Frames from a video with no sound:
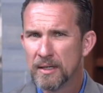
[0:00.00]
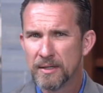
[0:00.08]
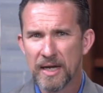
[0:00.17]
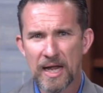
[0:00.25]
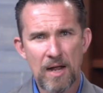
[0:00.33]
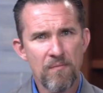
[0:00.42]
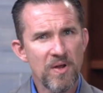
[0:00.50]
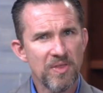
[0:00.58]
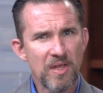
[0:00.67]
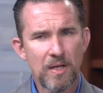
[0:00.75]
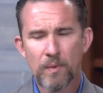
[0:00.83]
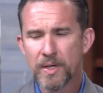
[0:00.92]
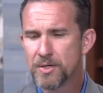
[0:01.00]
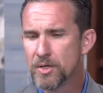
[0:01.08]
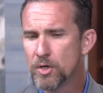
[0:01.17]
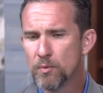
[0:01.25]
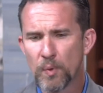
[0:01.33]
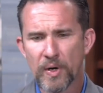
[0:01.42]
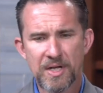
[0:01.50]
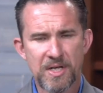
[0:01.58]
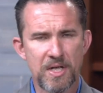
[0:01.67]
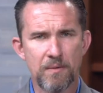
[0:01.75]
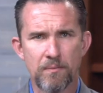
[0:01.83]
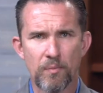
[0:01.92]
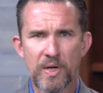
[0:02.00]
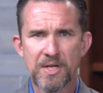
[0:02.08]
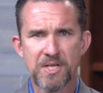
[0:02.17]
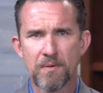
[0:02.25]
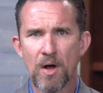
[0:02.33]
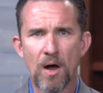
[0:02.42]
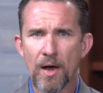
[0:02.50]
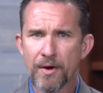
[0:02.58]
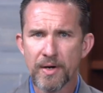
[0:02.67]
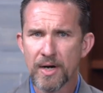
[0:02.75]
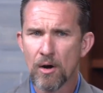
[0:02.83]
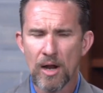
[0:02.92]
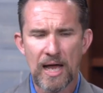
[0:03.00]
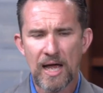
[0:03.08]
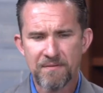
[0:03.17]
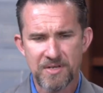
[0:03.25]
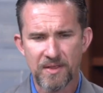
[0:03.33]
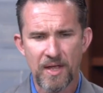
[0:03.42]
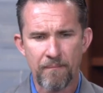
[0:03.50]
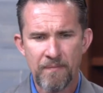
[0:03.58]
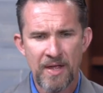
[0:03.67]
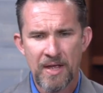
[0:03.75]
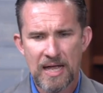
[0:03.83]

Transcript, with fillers: that everything we do brings Him, brings him honor in our lives, and that,